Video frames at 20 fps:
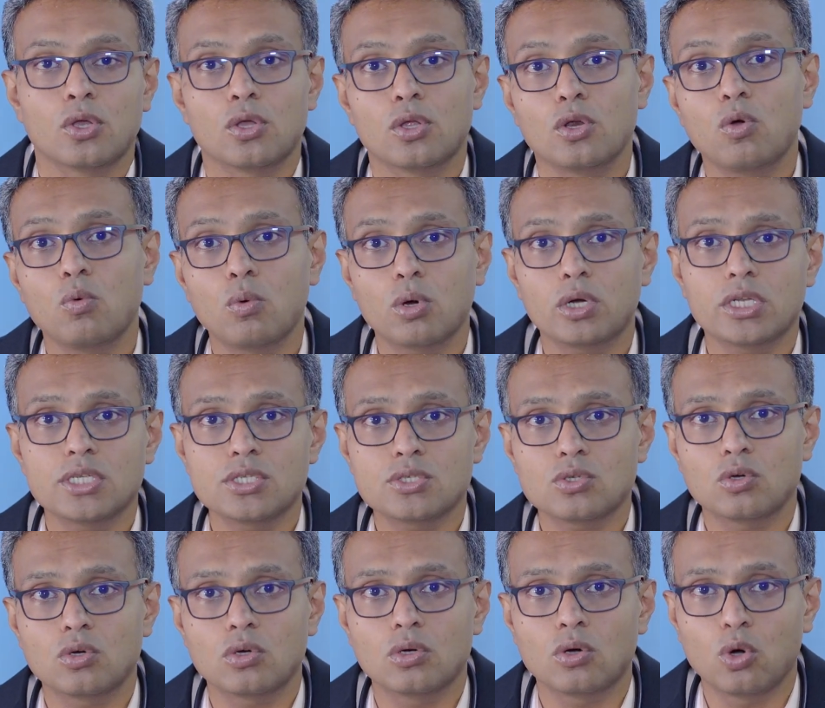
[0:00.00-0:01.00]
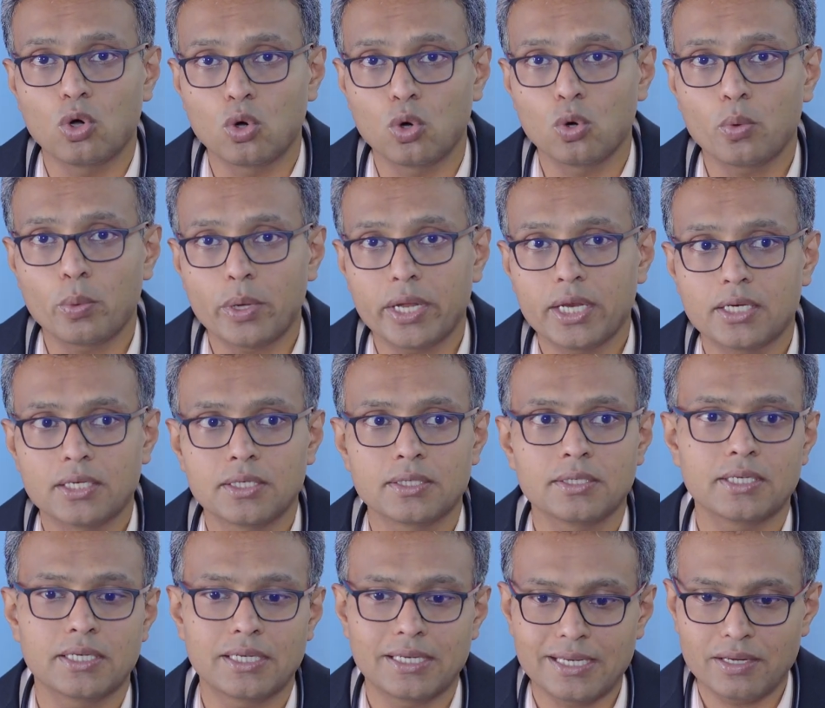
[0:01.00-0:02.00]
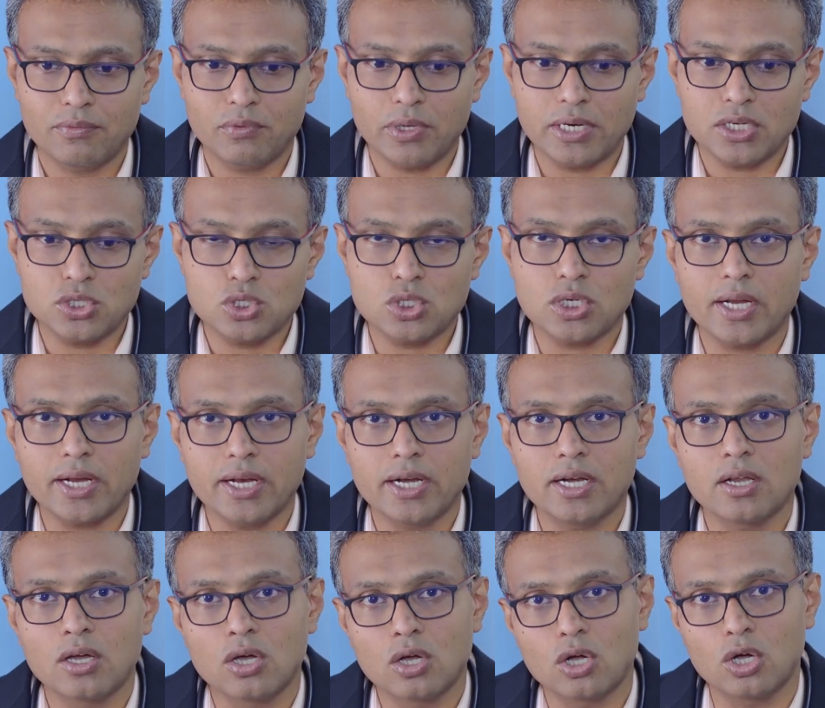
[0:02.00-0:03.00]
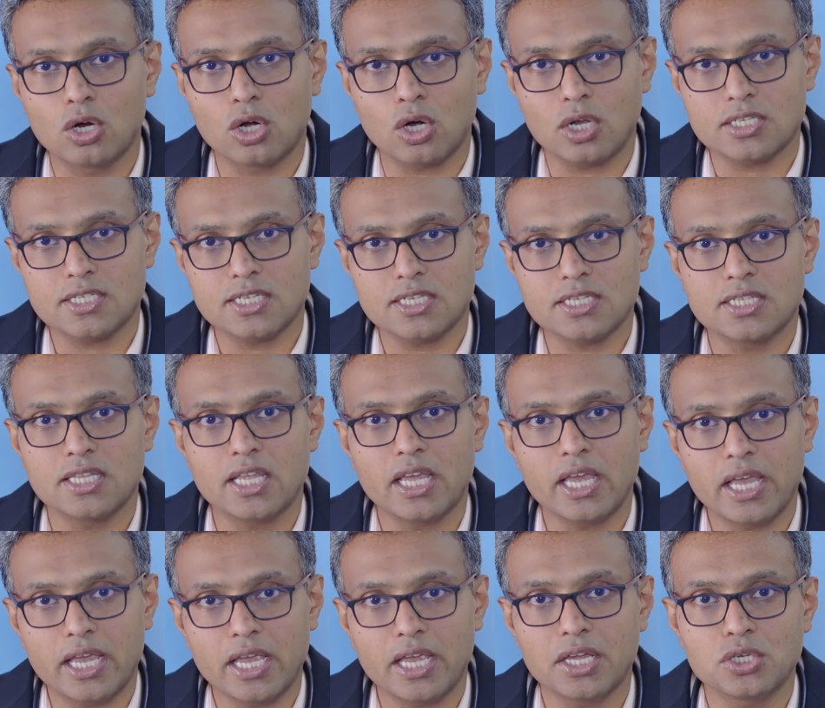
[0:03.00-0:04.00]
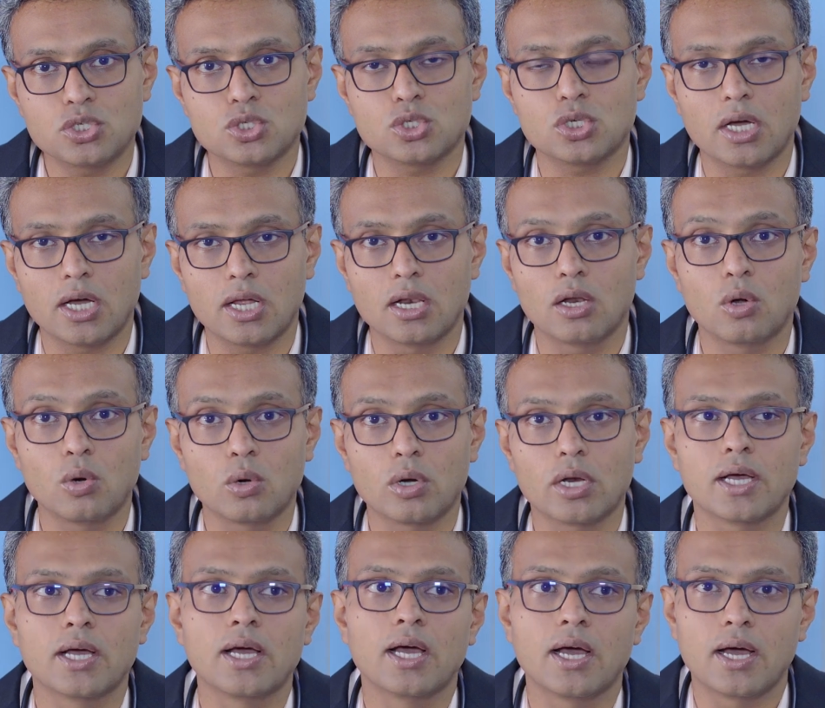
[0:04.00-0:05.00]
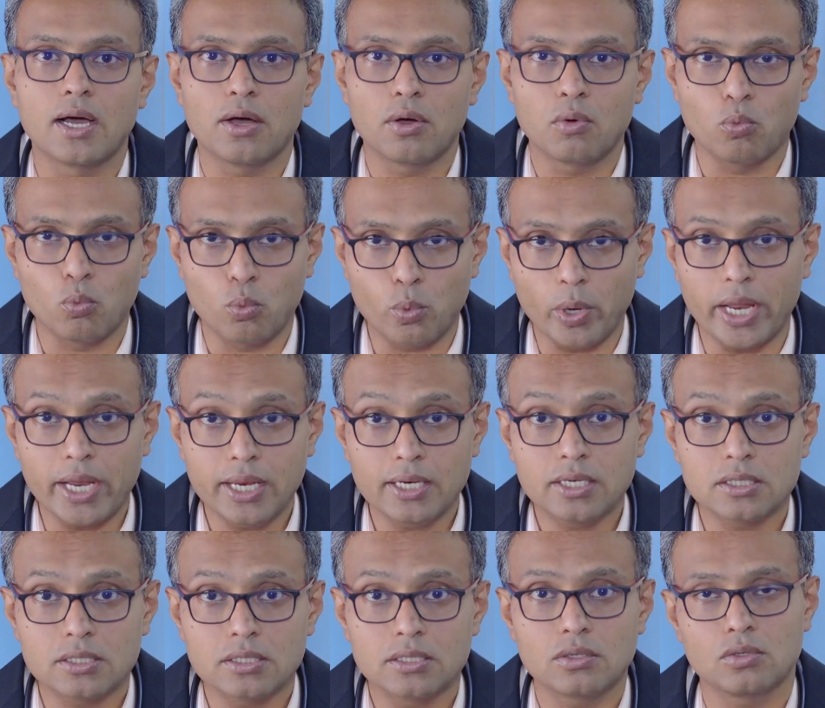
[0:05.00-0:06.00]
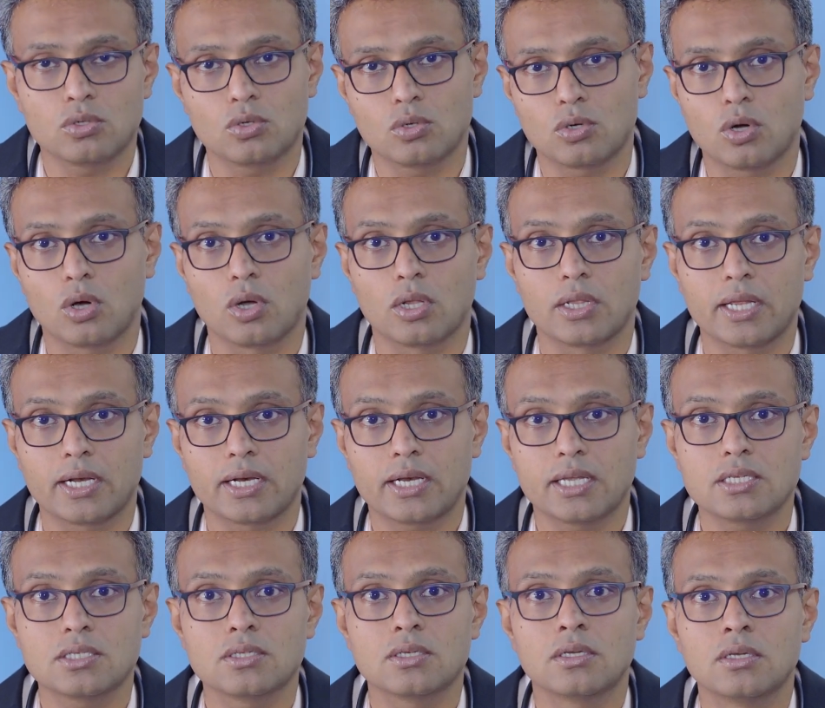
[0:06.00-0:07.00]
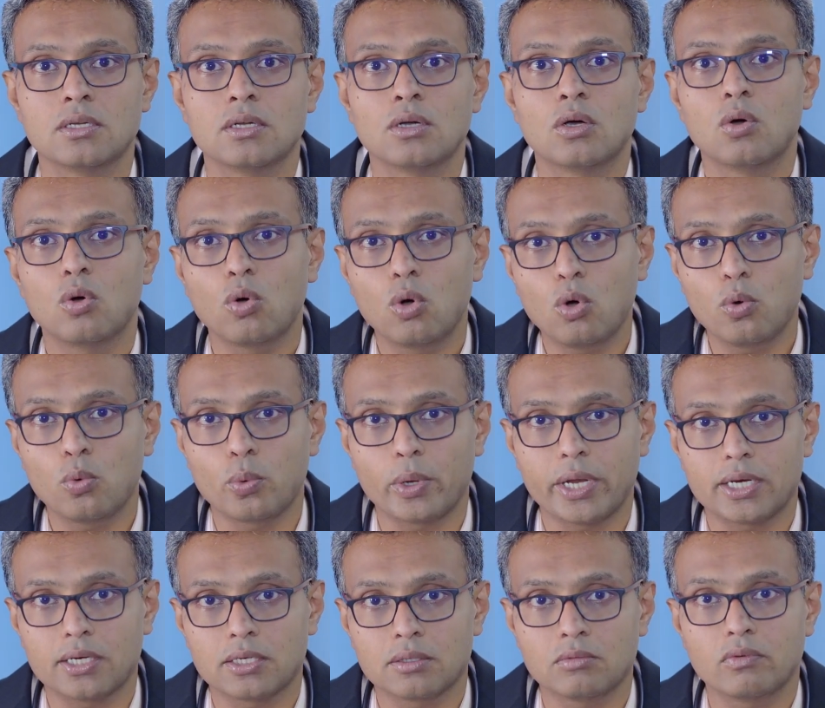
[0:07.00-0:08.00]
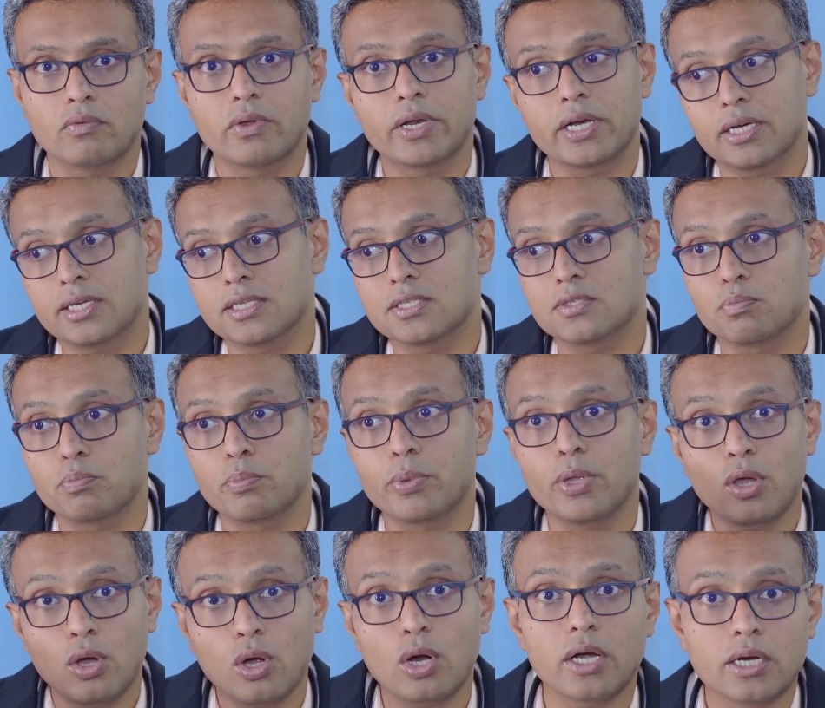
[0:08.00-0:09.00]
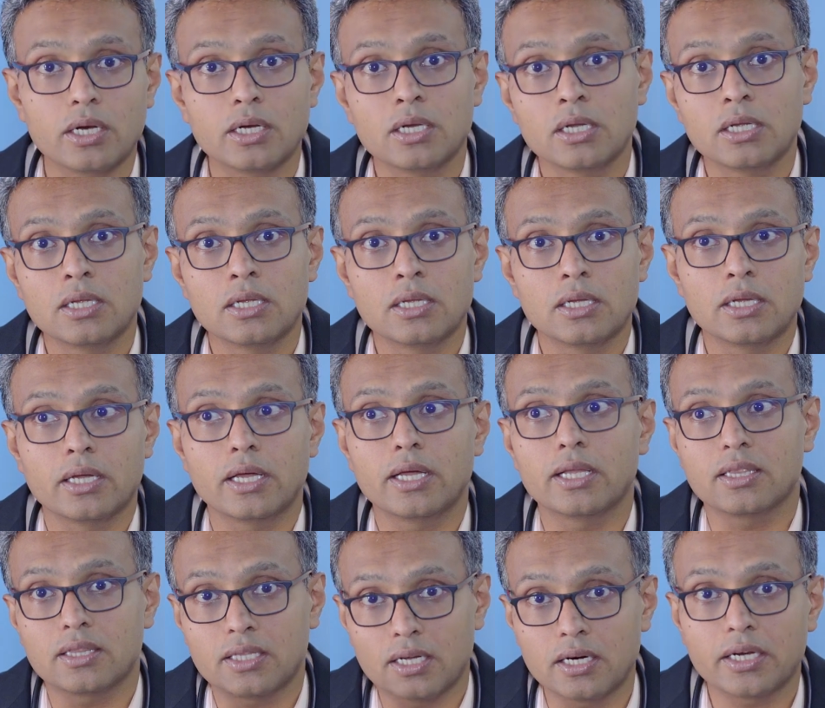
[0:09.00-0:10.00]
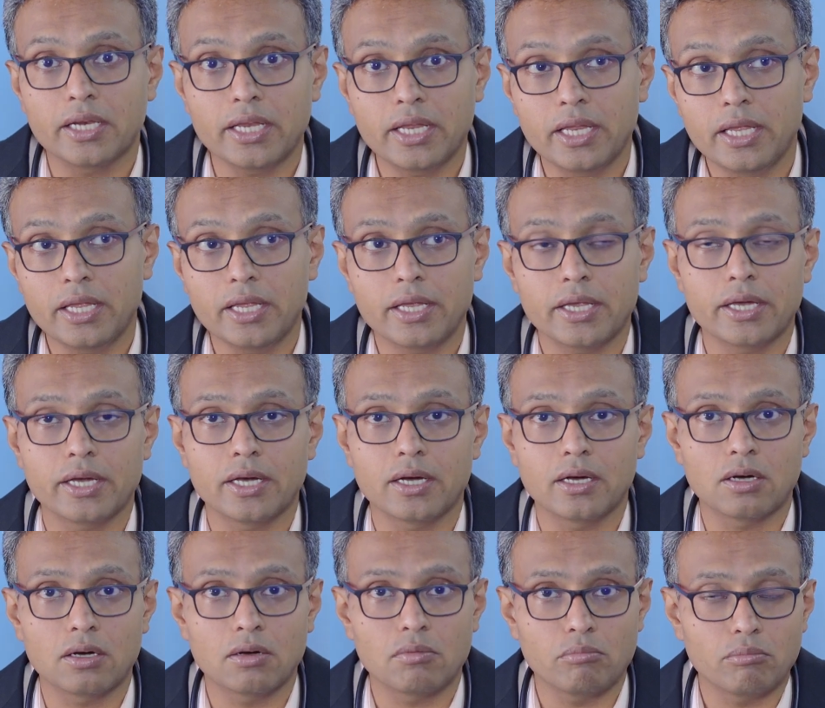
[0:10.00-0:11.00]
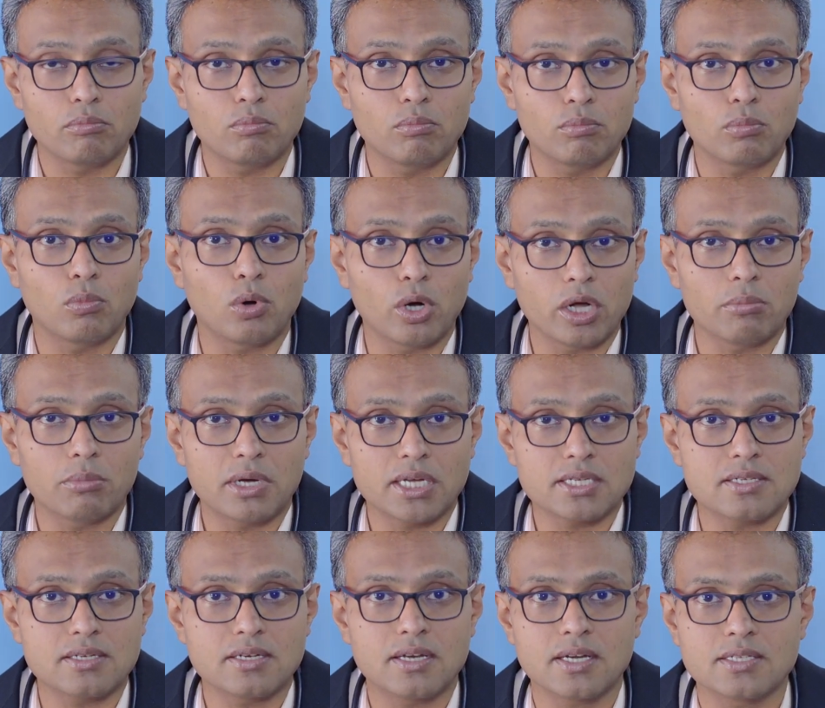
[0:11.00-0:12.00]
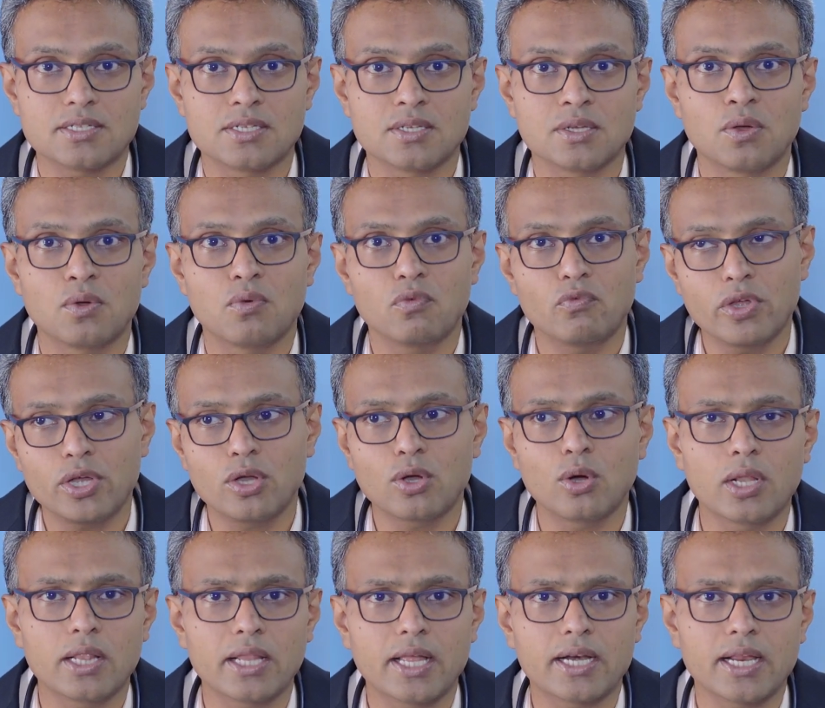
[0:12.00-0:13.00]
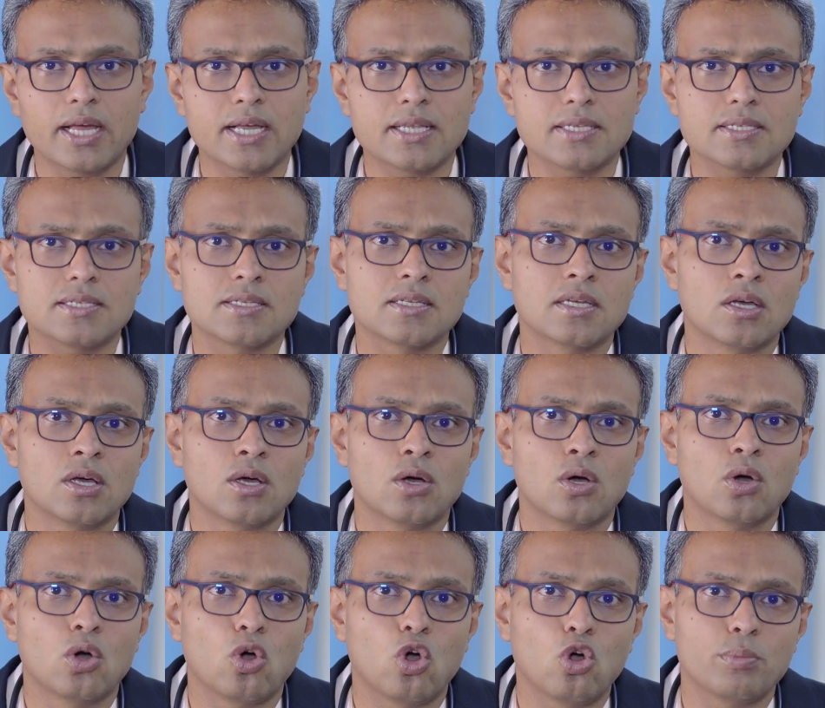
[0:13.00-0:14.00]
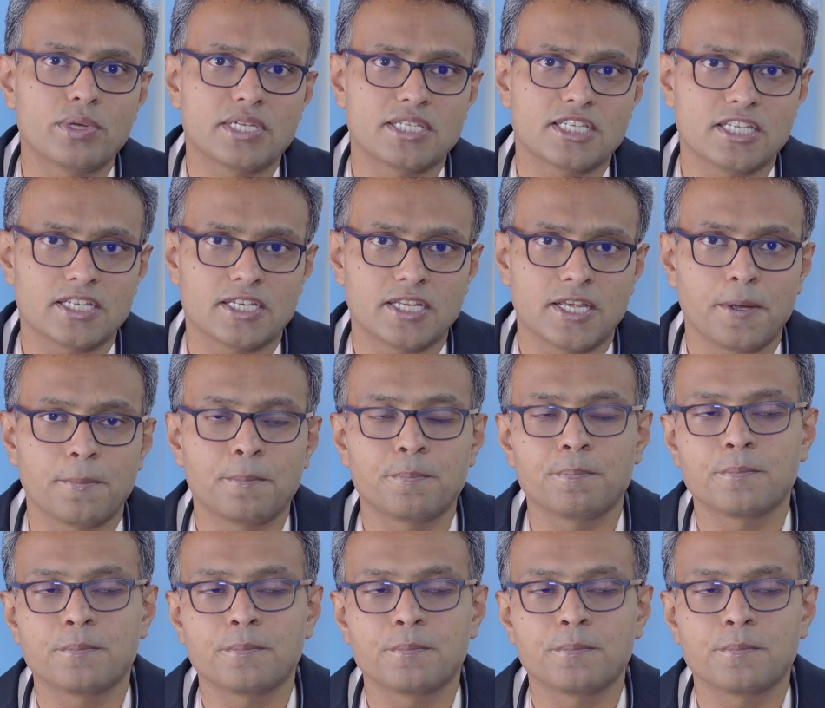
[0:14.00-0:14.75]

You know what is overweight? When a child crosses the age allowed weight, you call that as overweight. When it is beyond 30 body mass index, we call that as obesity.